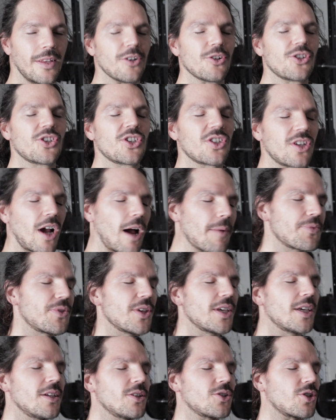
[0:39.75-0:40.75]
There's
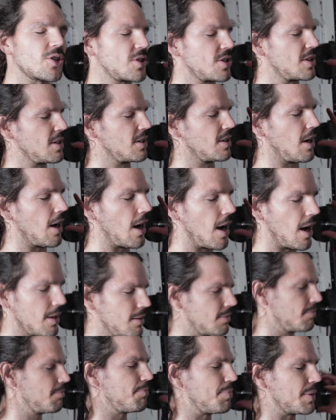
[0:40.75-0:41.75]
something just
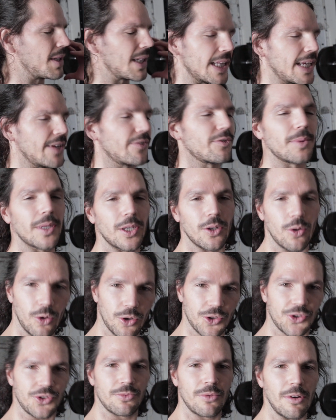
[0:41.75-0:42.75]
unbelievably
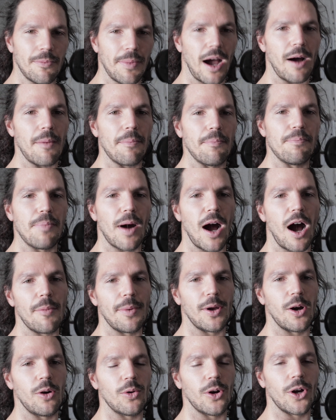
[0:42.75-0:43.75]
awesome about
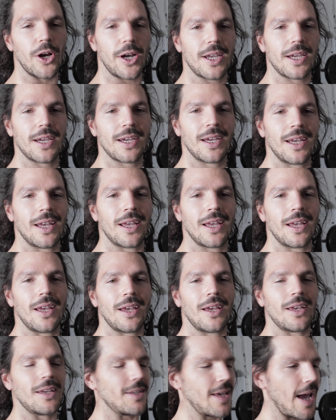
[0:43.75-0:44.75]
barbell work.
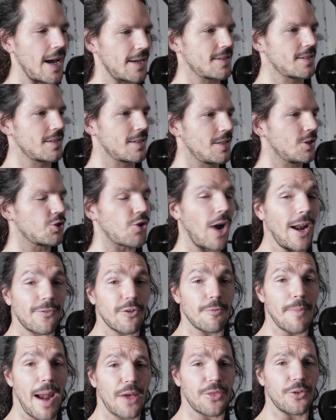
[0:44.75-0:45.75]
Yes, training
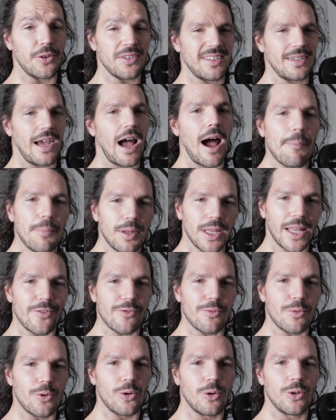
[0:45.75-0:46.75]
for a marathon is
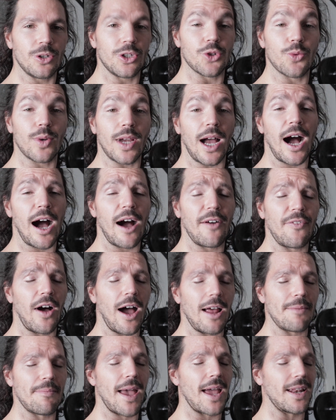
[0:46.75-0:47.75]
unbelievable. Doing a half
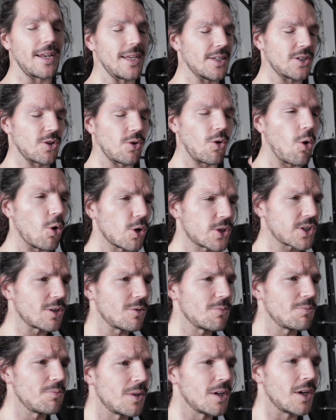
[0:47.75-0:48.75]
Ironman is
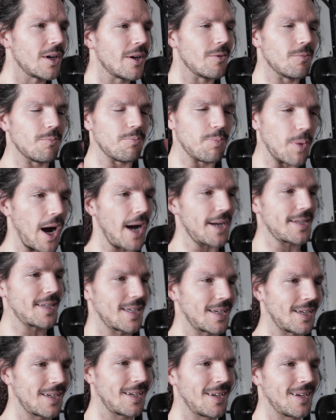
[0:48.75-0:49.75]
awesome,
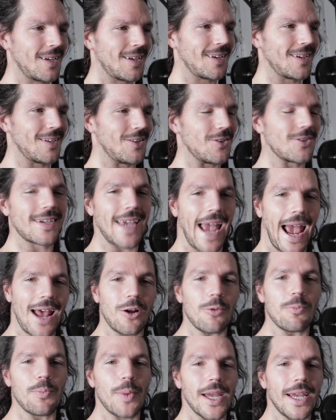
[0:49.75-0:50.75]
but you
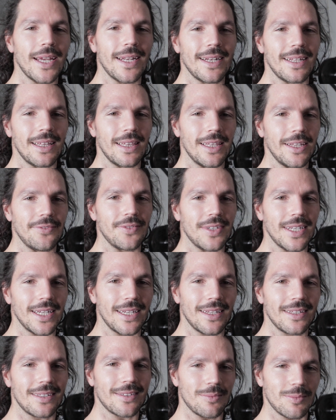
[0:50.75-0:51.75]
cannot beat
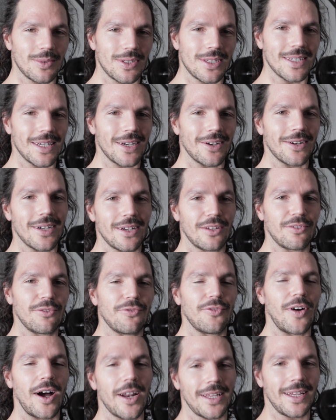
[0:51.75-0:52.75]
lifting some serious
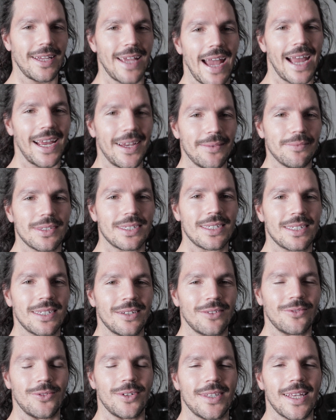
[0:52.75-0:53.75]
fun and games
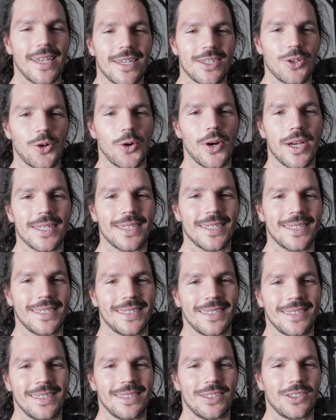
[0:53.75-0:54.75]
with these toys.
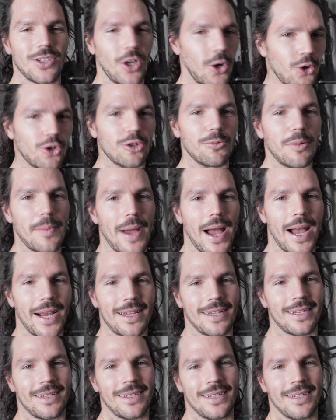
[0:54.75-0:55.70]
So good to be back.